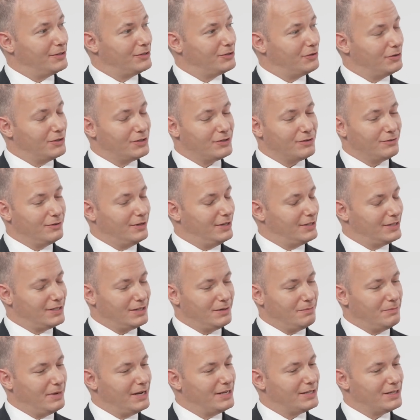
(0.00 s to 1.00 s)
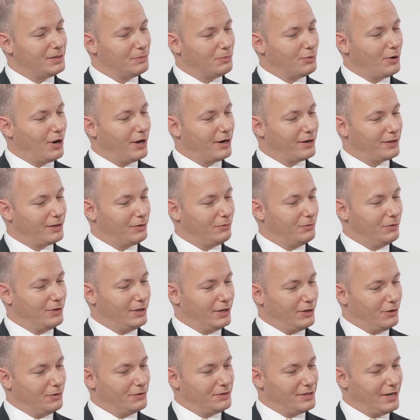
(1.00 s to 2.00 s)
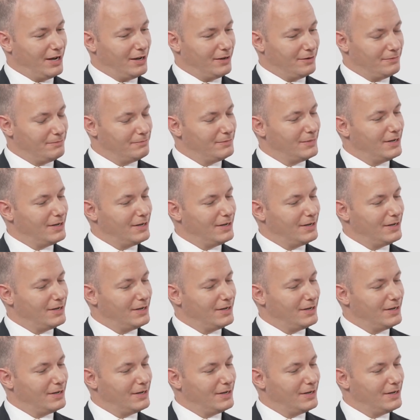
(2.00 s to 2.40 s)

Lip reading: So it's an amazing product that really goes at